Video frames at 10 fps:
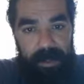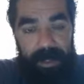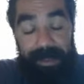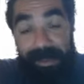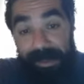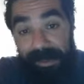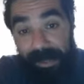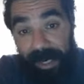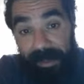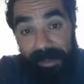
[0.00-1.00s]
like the
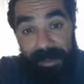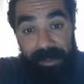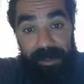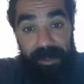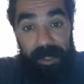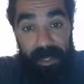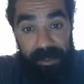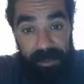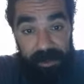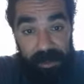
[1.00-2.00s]
distractions,
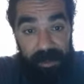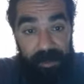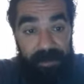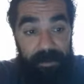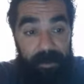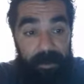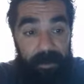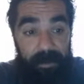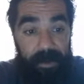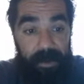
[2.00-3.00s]
concentrate on my
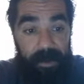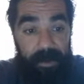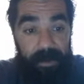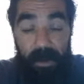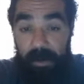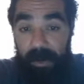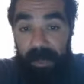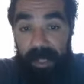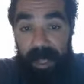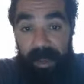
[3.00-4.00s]
form, don't
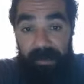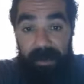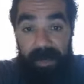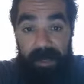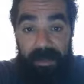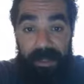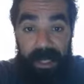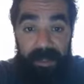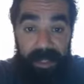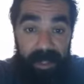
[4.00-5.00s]
put that heavy of an
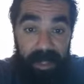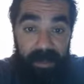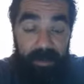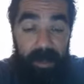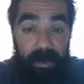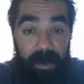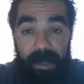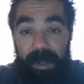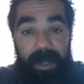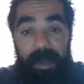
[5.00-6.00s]
exercise at the end of my workout.